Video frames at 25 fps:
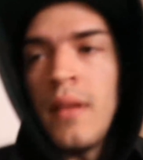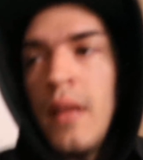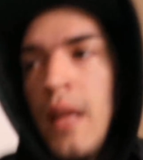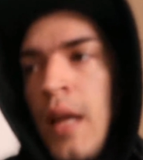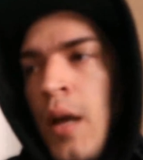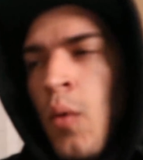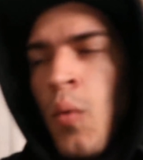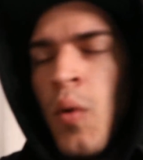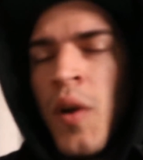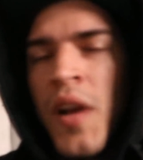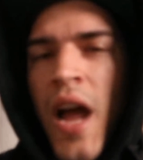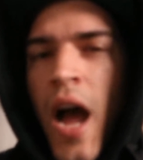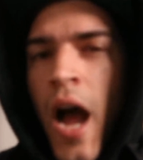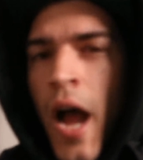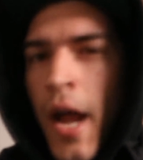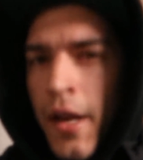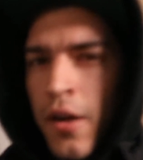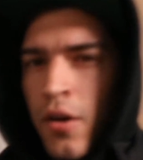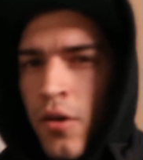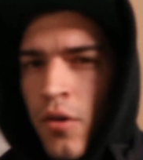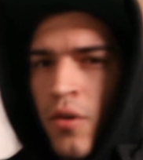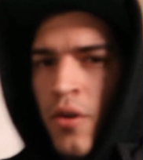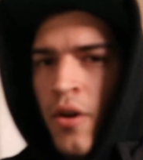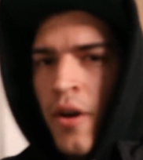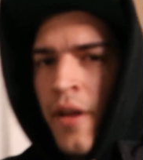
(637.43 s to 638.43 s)
It would
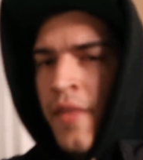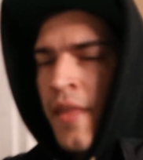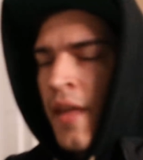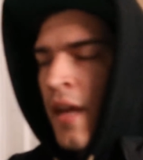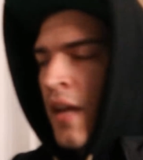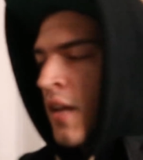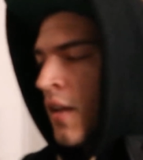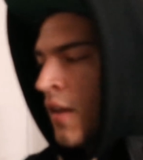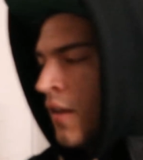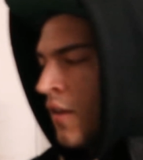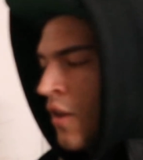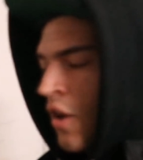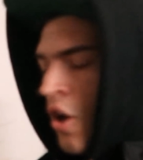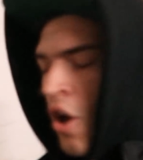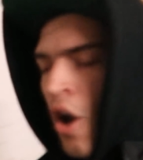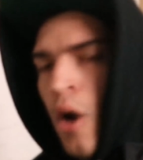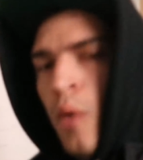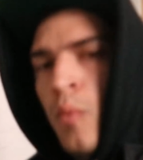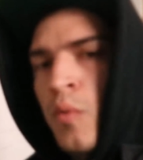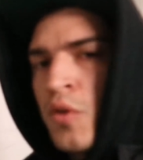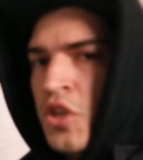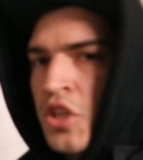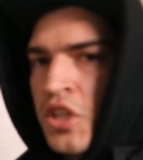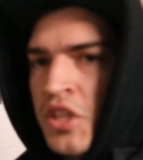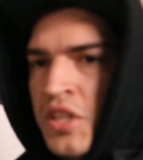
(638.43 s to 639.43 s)
idle and then the car
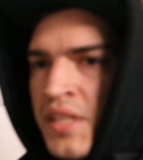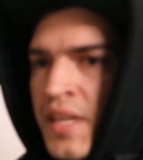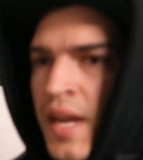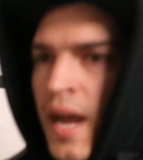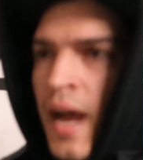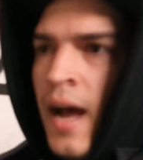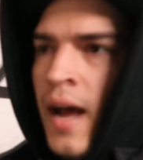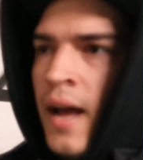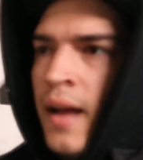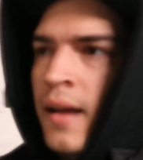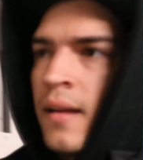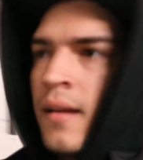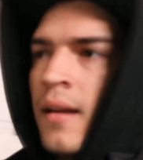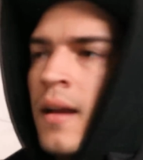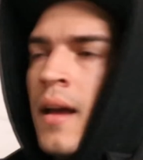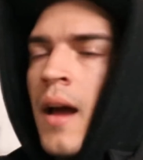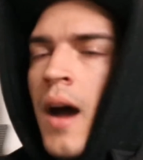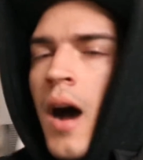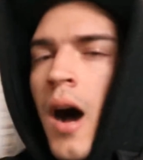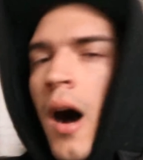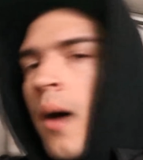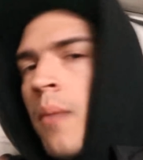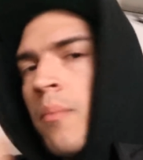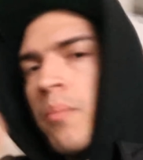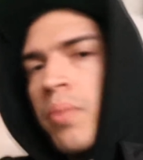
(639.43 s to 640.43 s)
would just die.
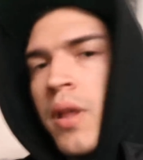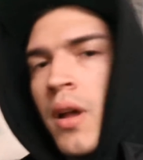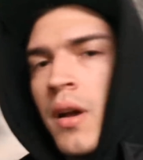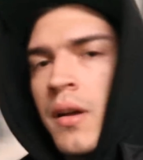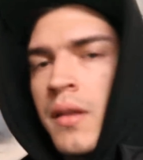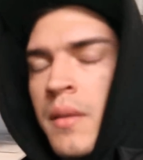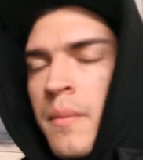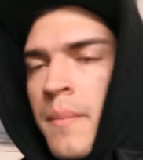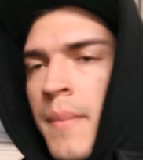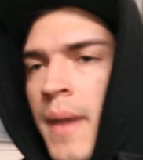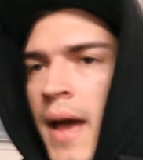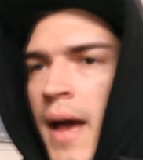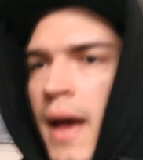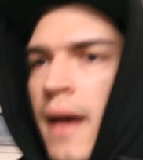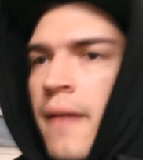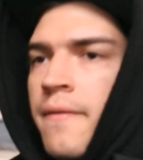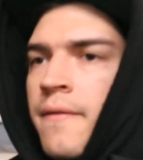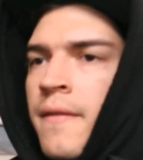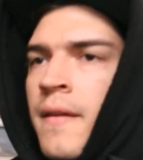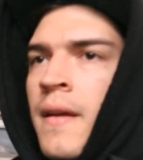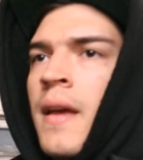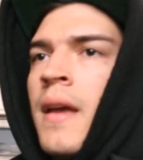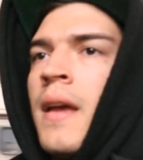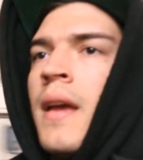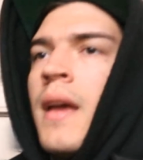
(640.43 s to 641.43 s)
Unplug the math,
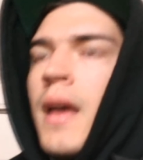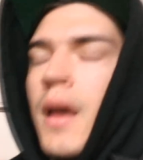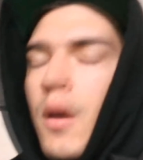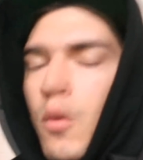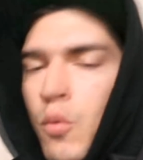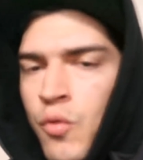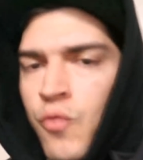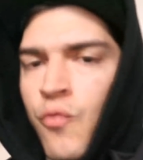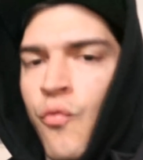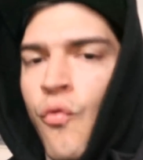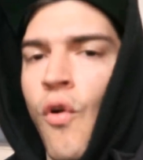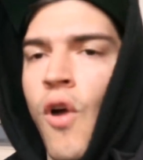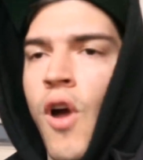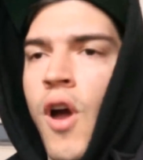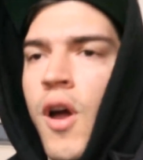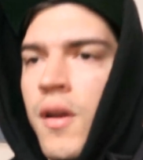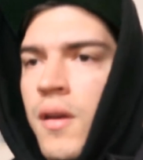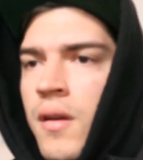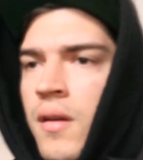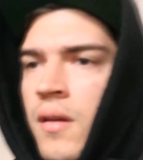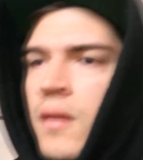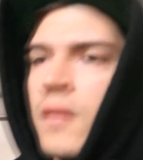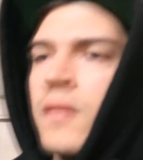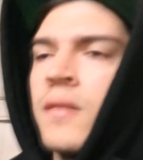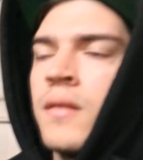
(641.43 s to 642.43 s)
it would
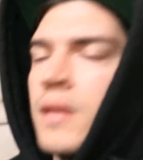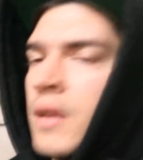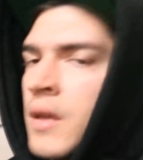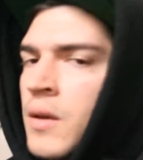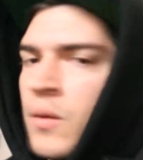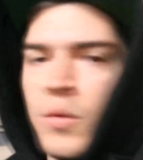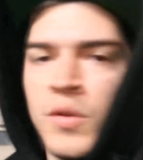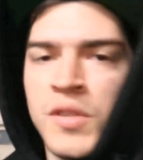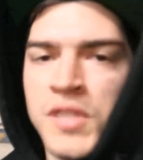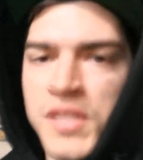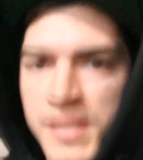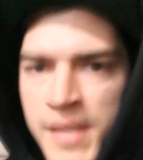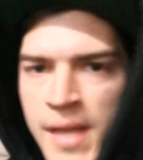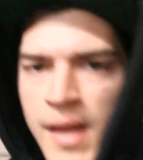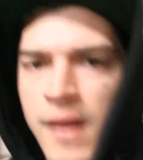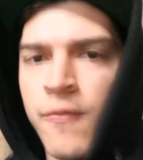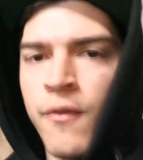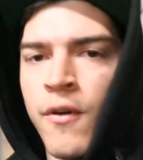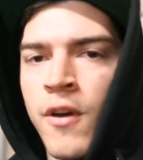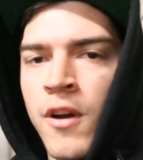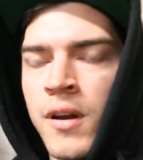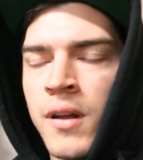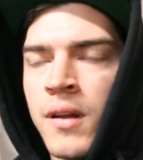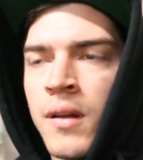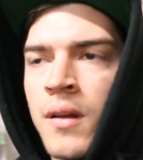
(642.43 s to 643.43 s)
run, it would stay
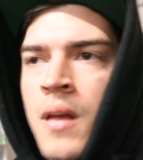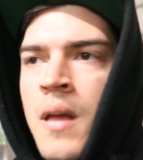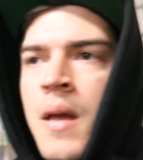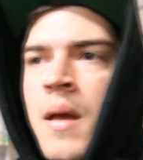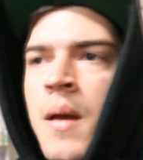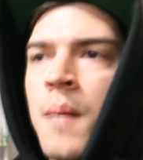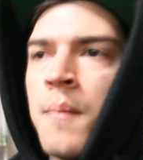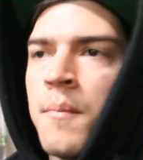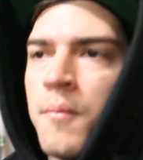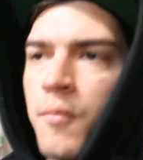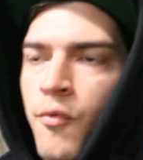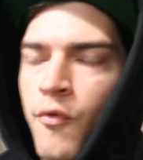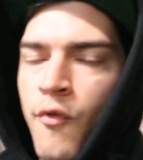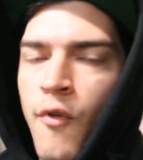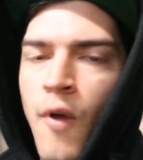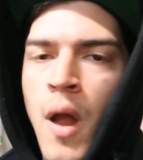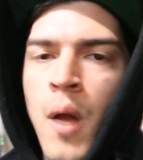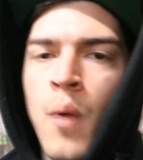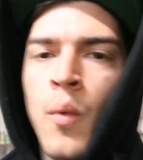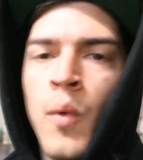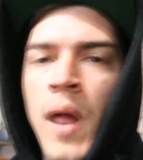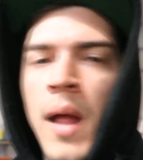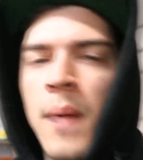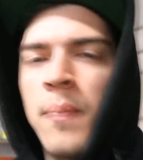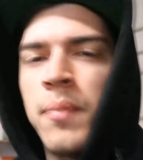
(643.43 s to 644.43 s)
running.
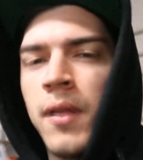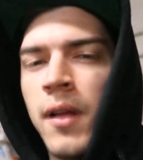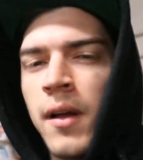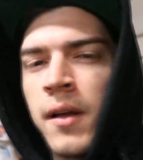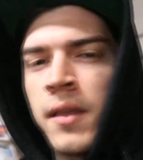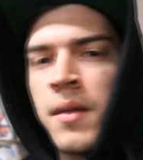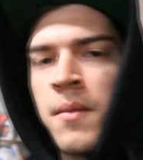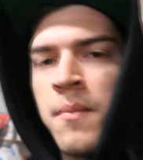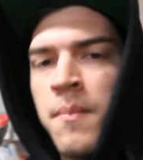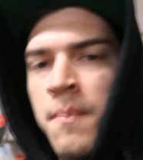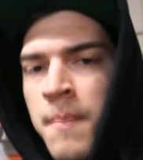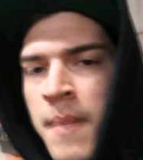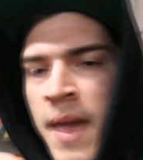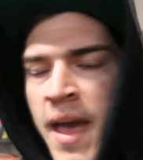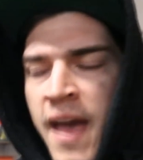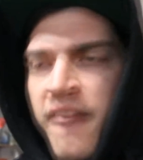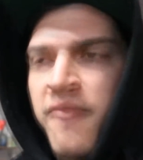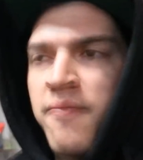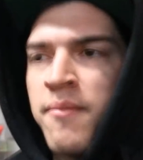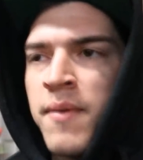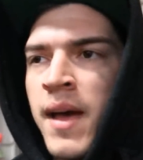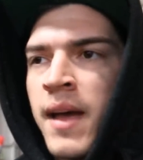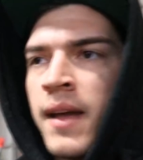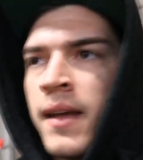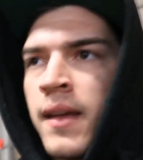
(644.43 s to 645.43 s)
Right when I plugged the
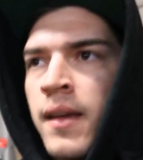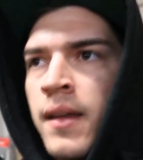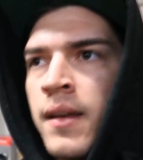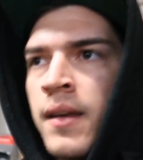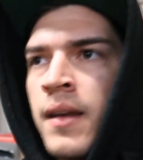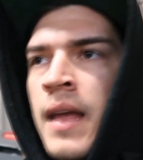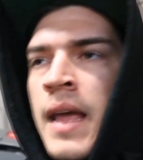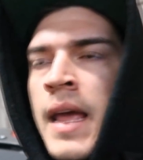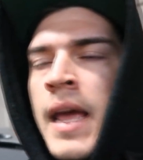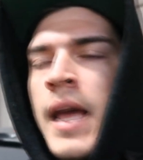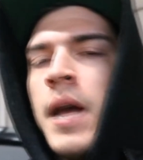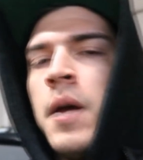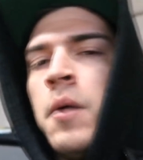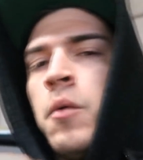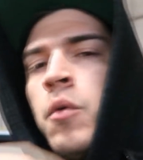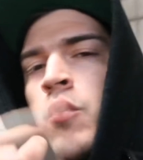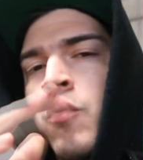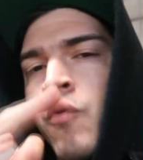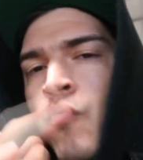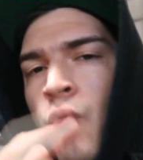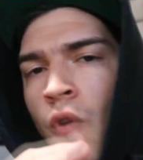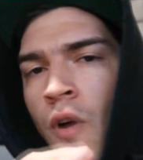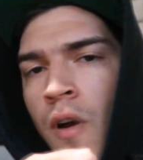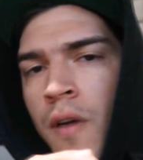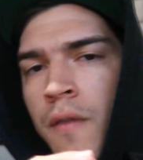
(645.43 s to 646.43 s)
math back in, it would
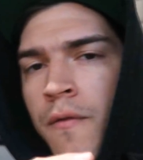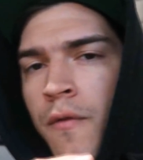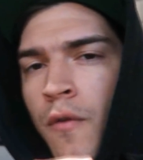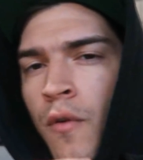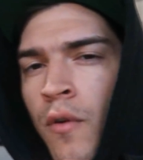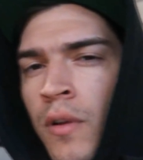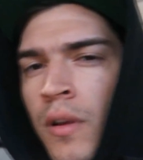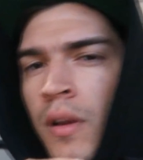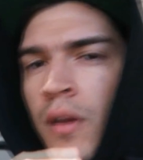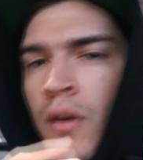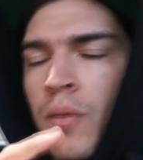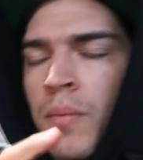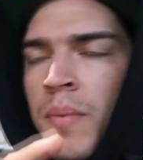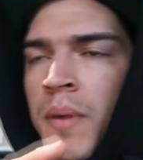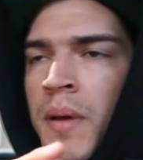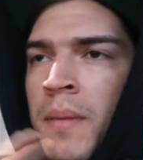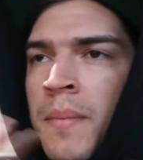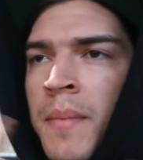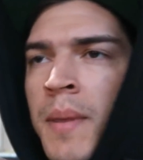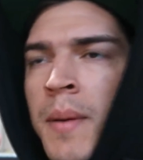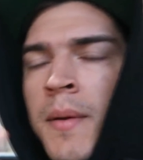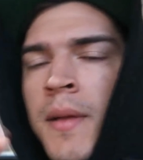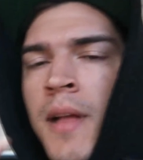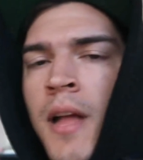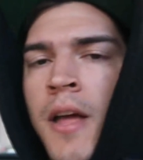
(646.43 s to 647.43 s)
run for a little bit,
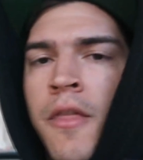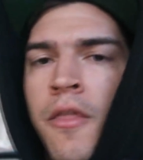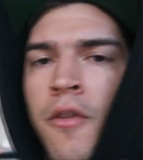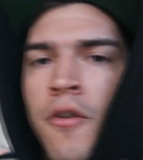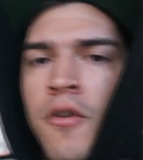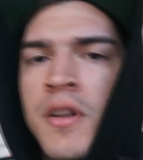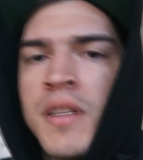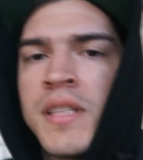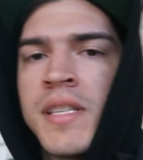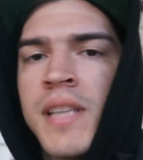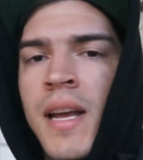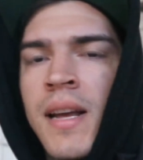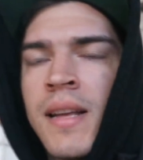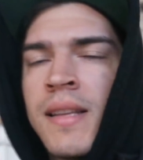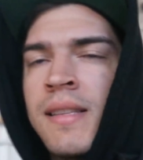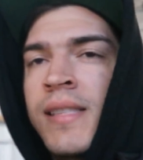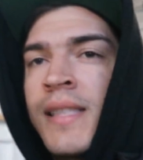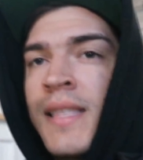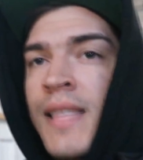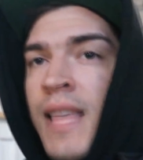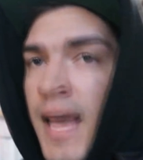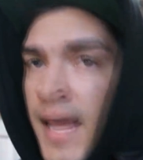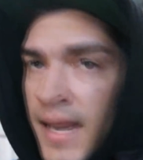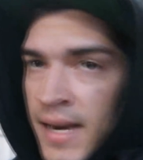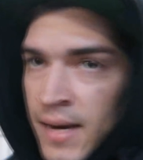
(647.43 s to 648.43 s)
maybe like 30 seconds,
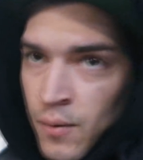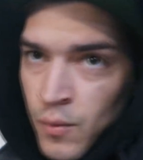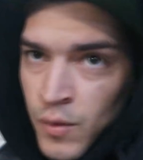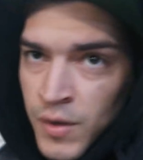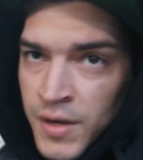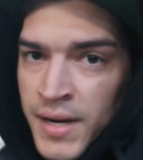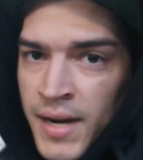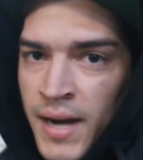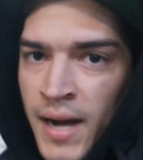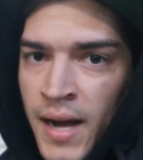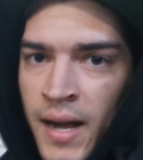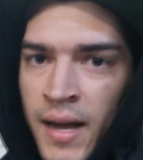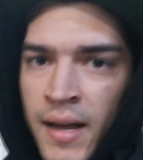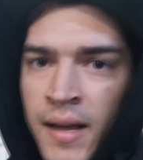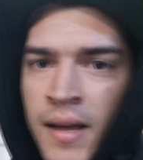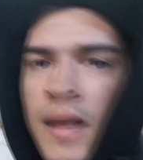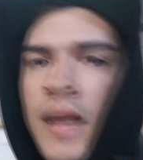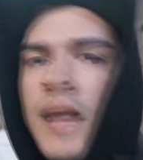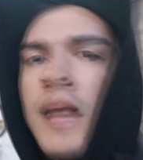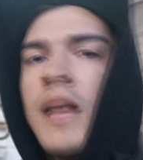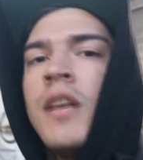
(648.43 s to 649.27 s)
then it would die.